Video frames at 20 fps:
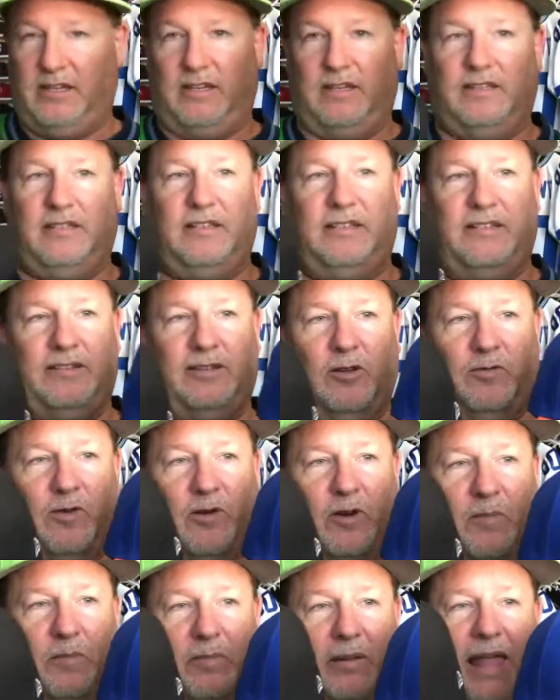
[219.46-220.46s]

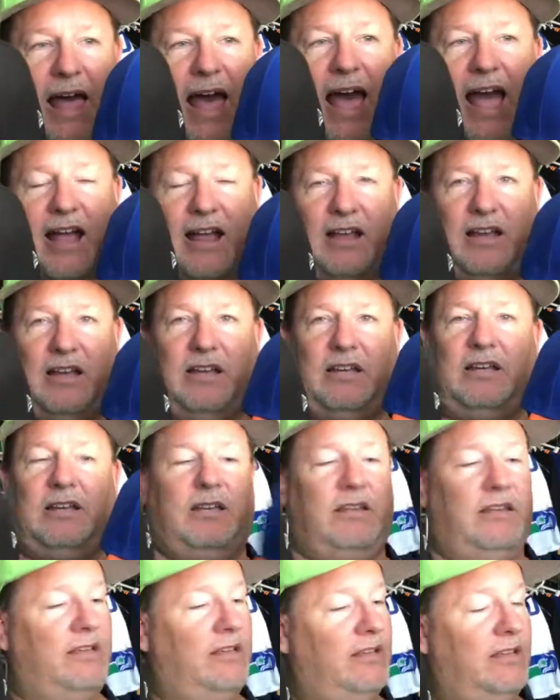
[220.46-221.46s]
Silver and black.
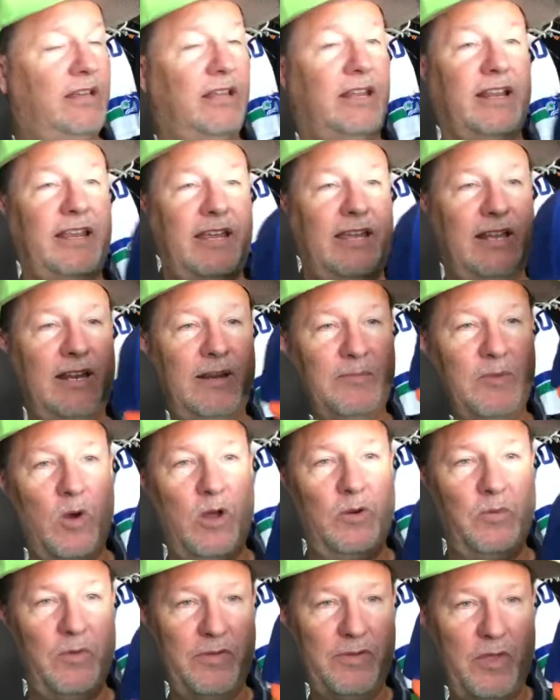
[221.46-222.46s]
And again, I'm
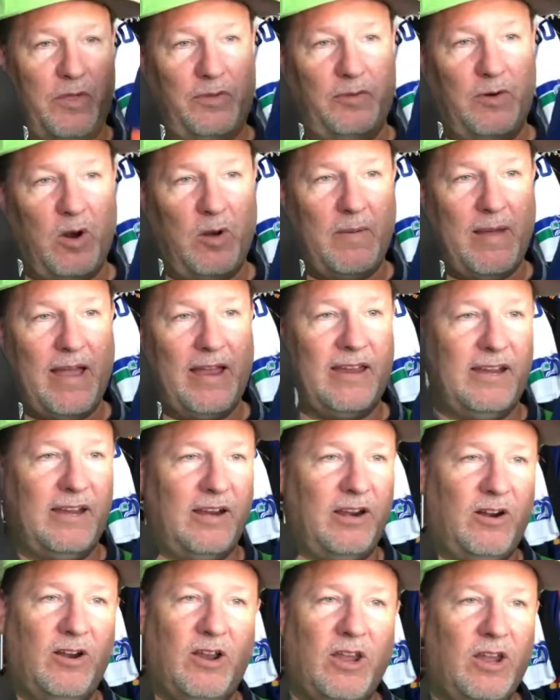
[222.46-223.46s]
going with the throwback
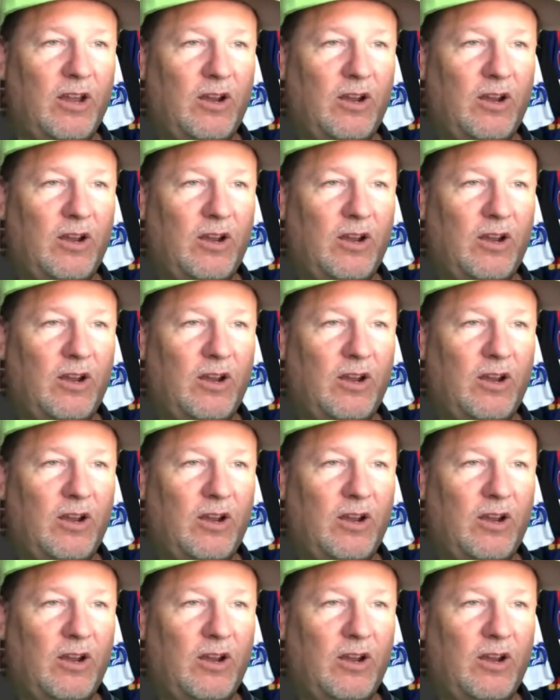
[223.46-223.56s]
here.